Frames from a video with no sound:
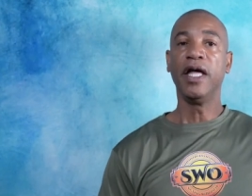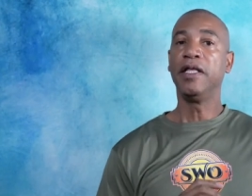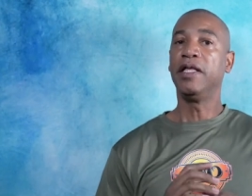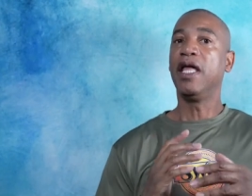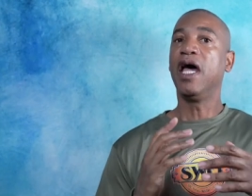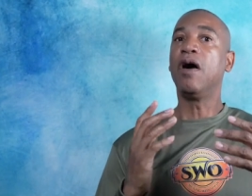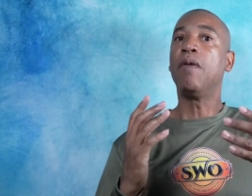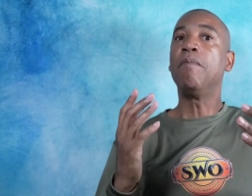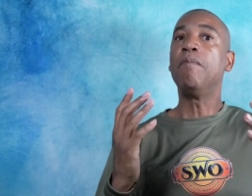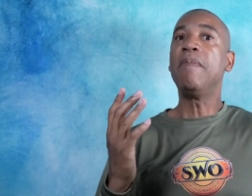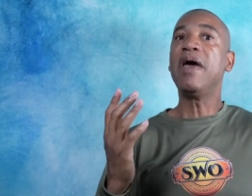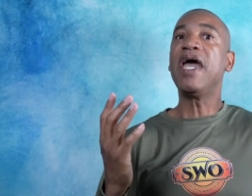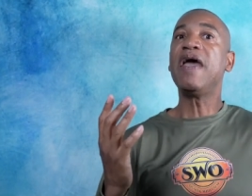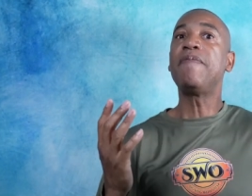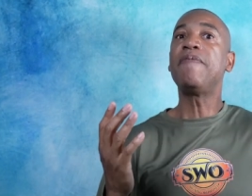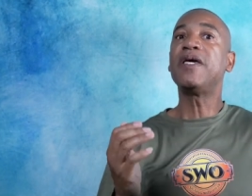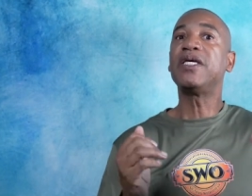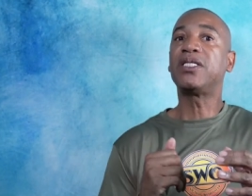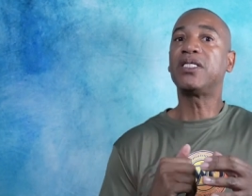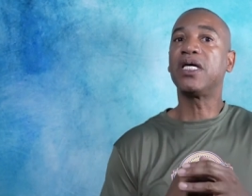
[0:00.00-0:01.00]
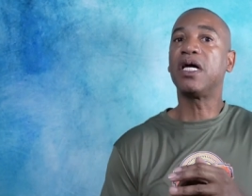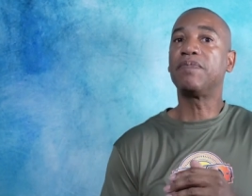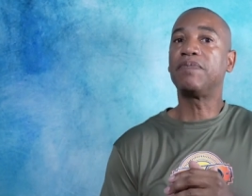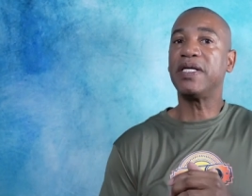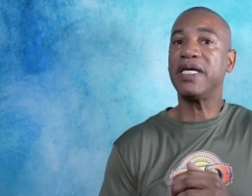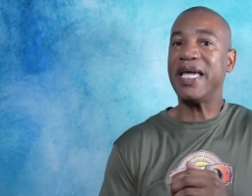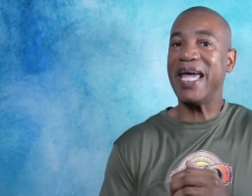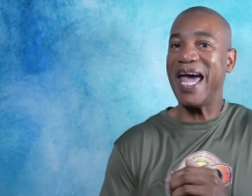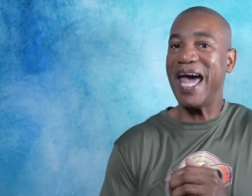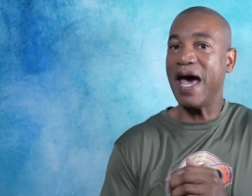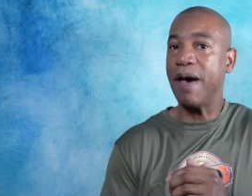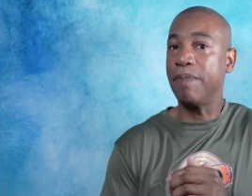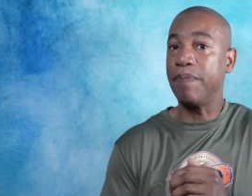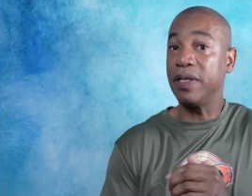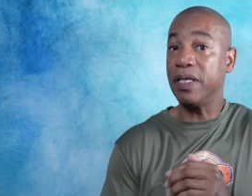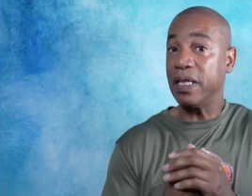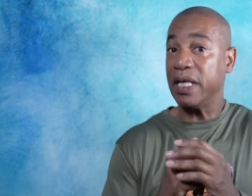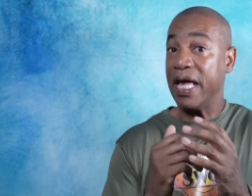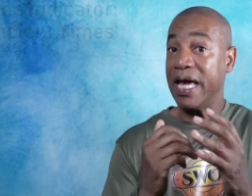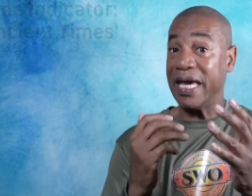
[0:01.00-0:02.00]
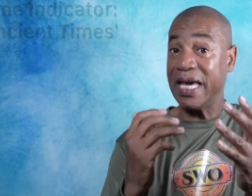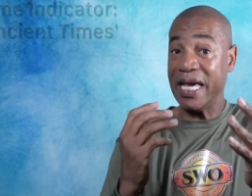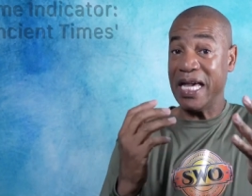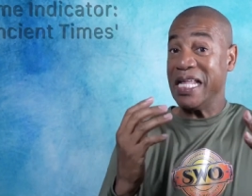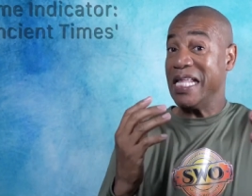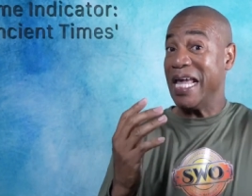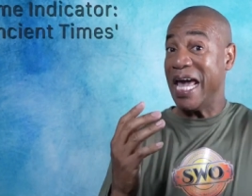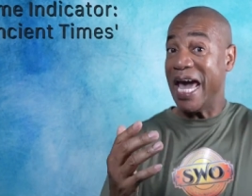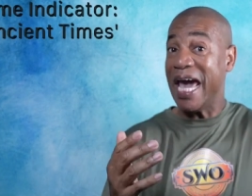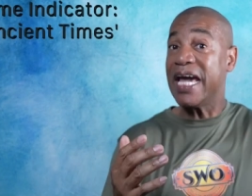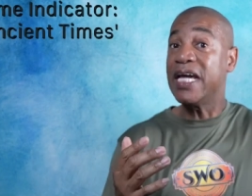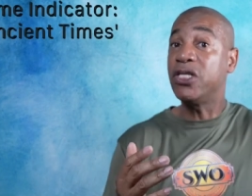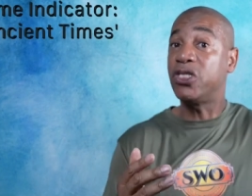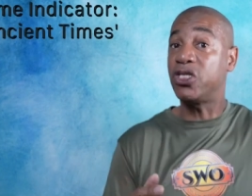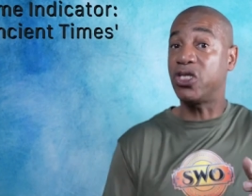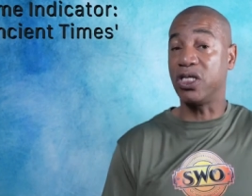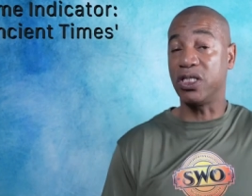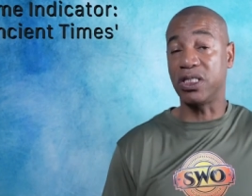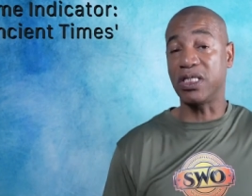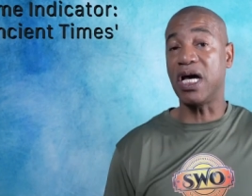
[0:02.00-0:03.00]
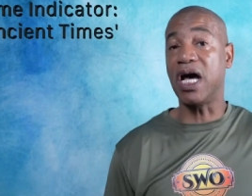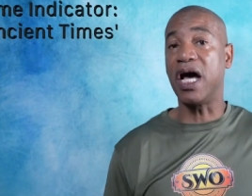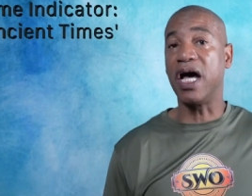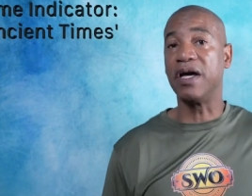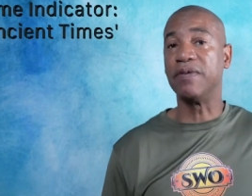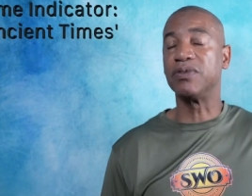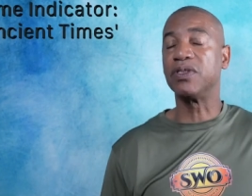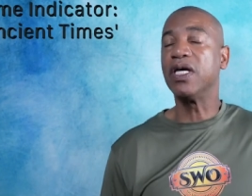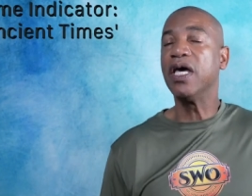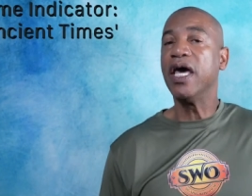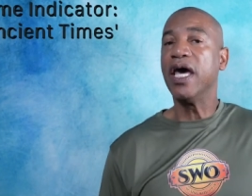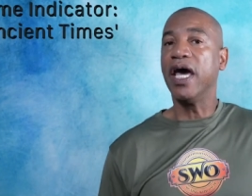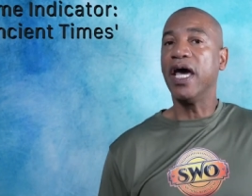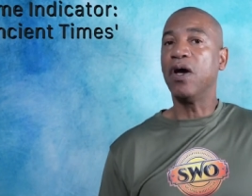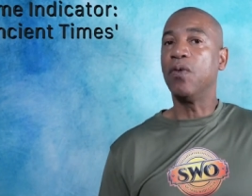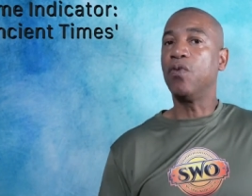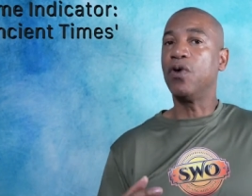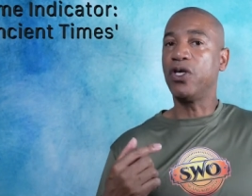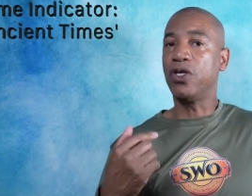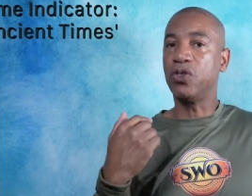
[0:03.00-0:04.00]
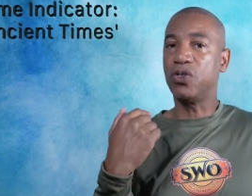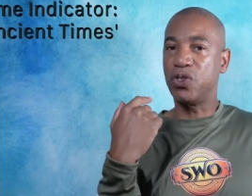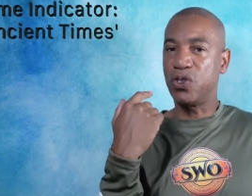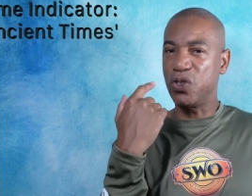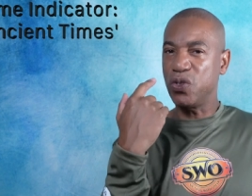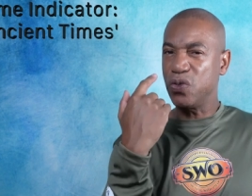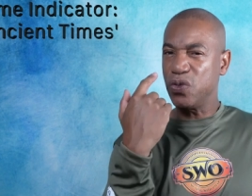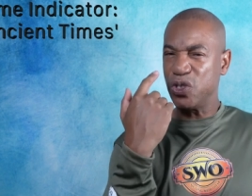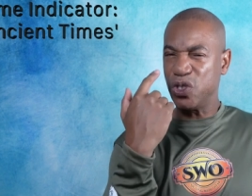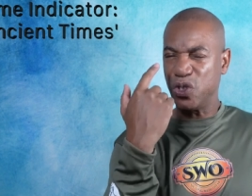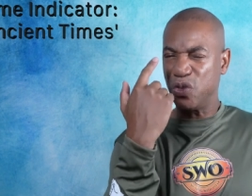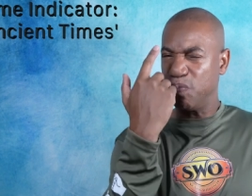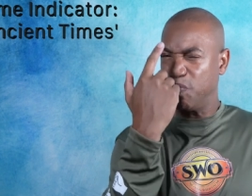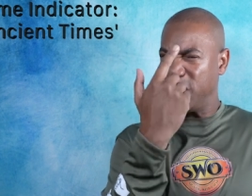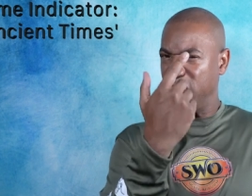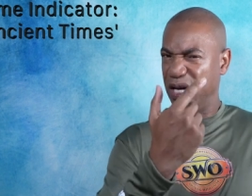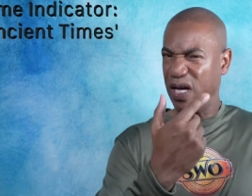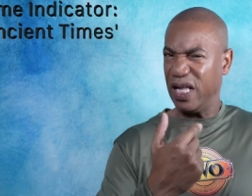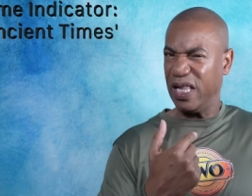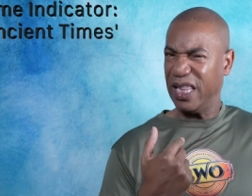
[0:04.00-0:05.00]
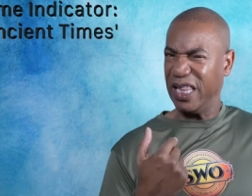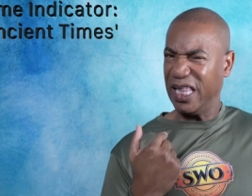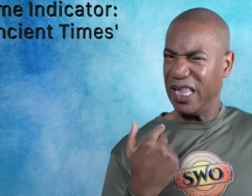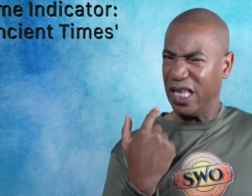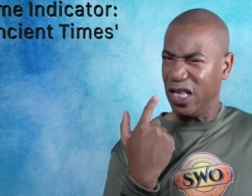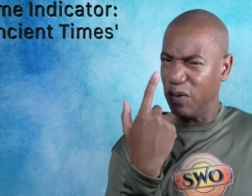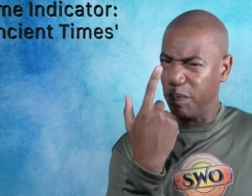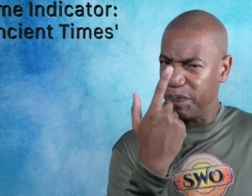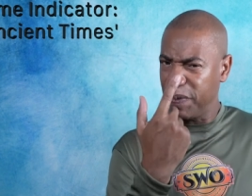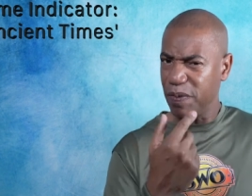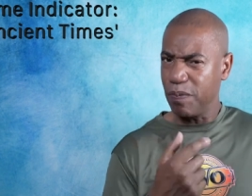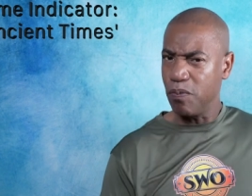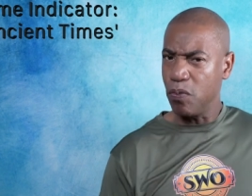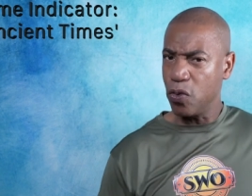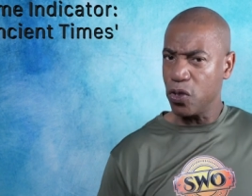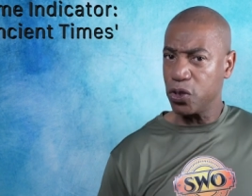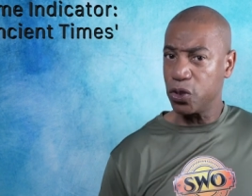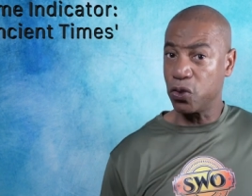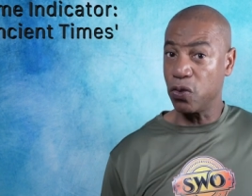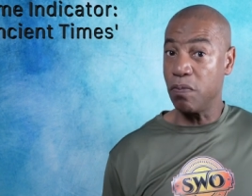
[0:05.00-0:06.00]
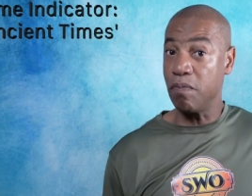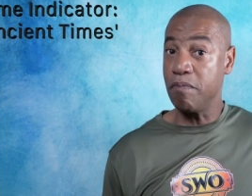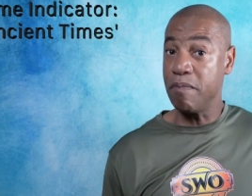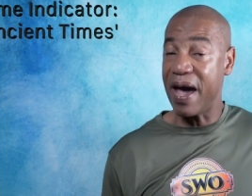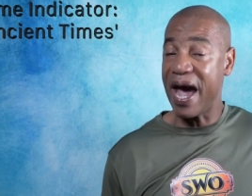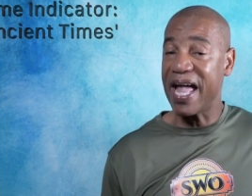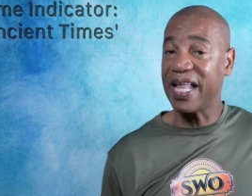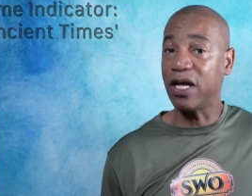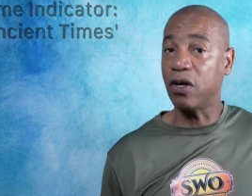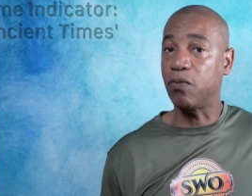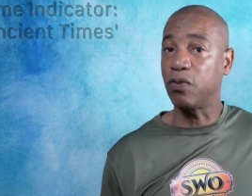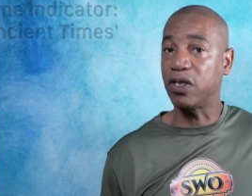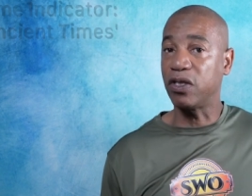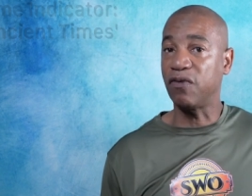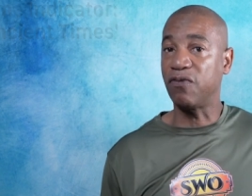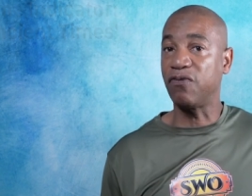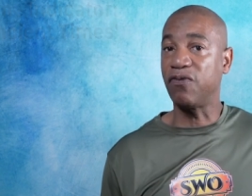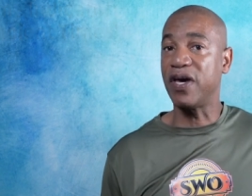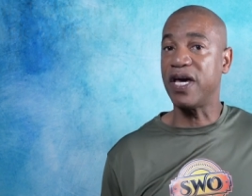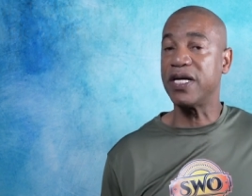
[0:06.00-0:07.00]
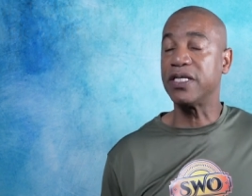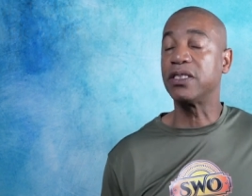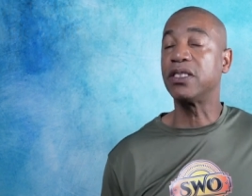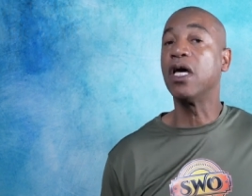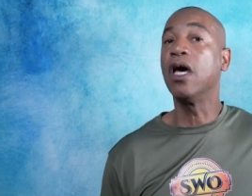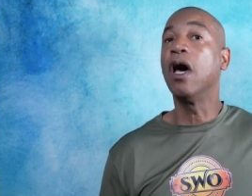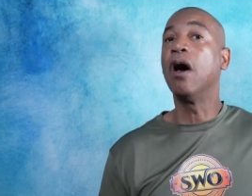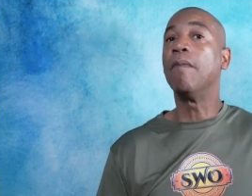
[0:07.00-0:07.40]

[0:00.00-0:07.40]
now, maybe something happened like in ancient times, and what you do is you be a little bit more dramatic with the face,